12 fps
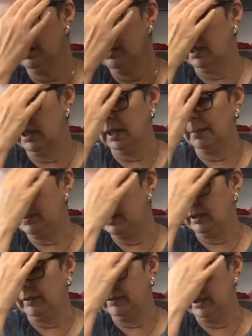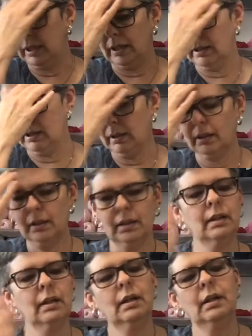and I put it over here,
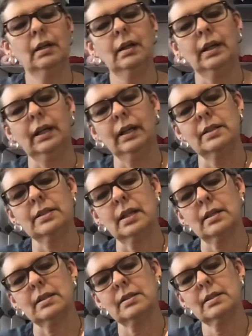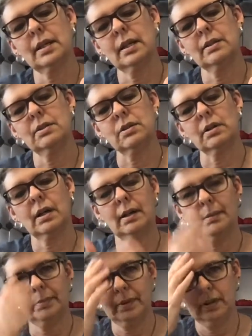and I take a second
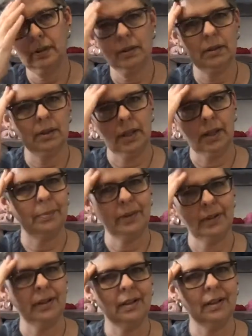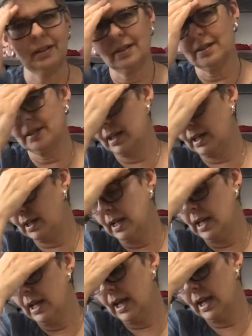drop and I put it on this side,
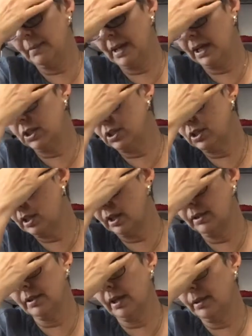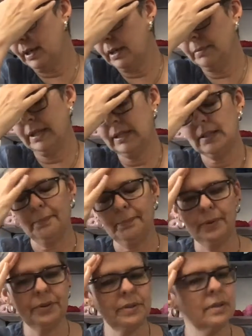and I make sure it goes all the way to my
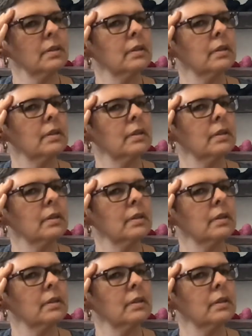temples,